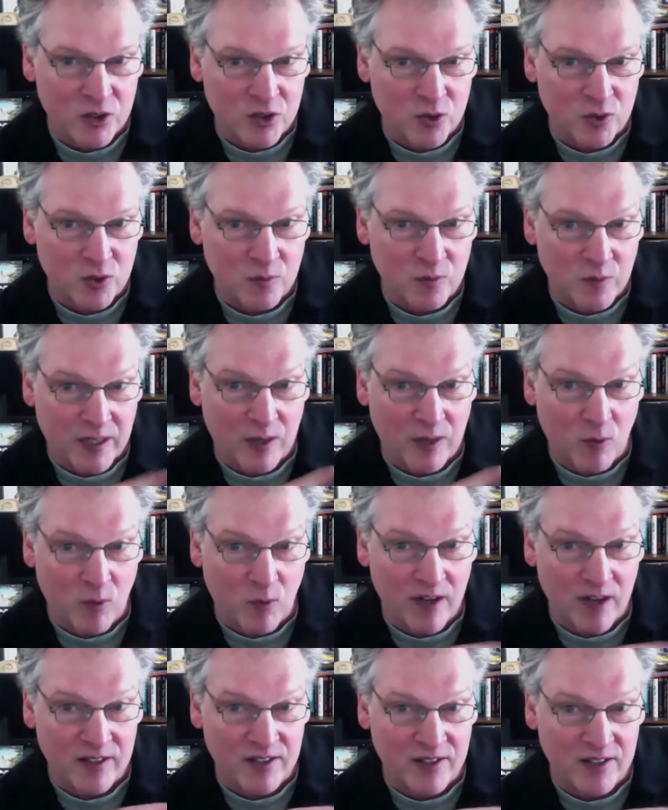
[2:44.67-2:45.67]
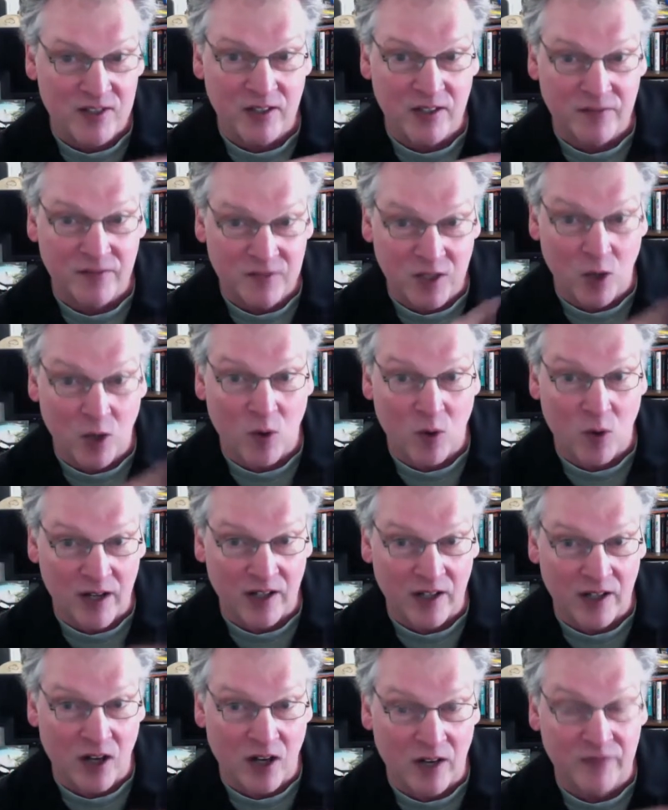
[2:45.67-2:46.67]
when I want the stuff to go on
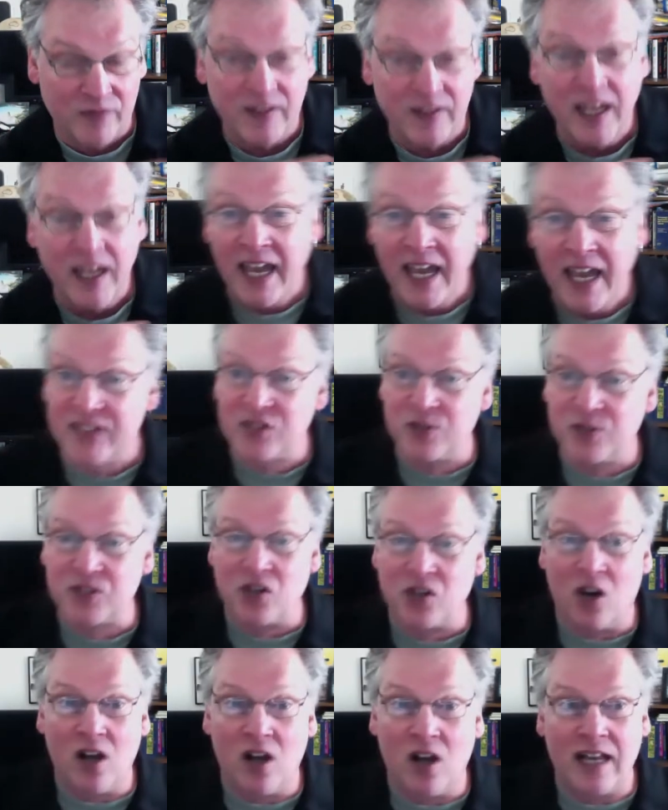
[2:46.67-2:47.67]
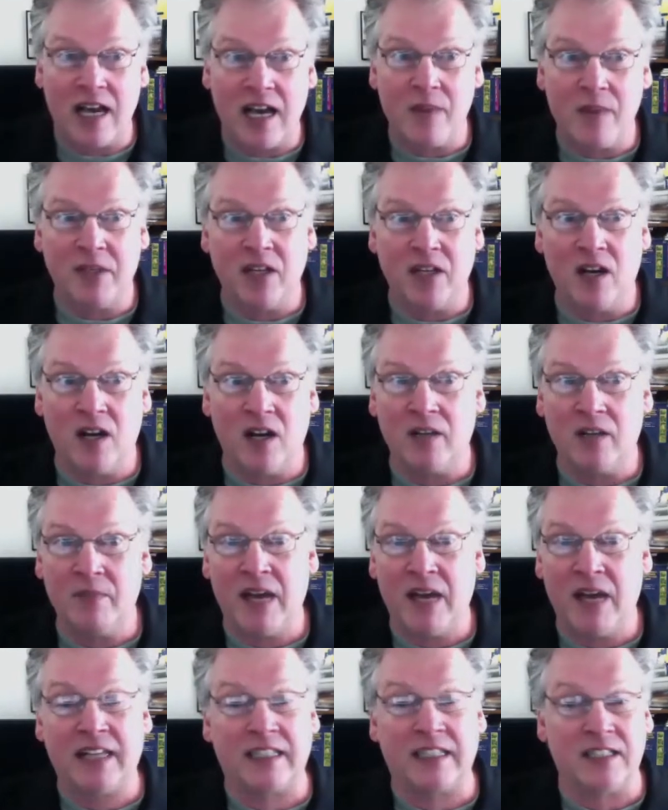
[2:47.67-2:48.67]
and off, and so it's all happening
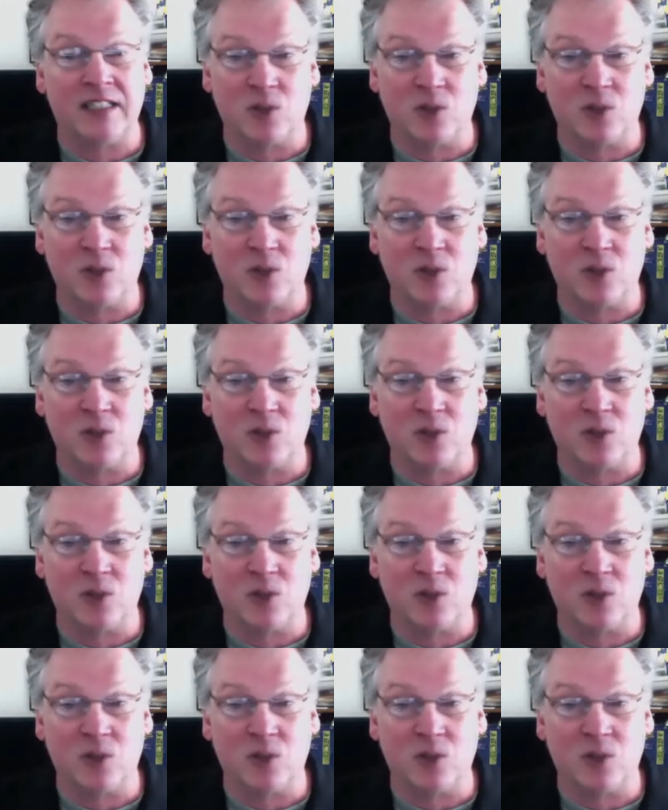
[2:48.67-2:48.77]
automatically.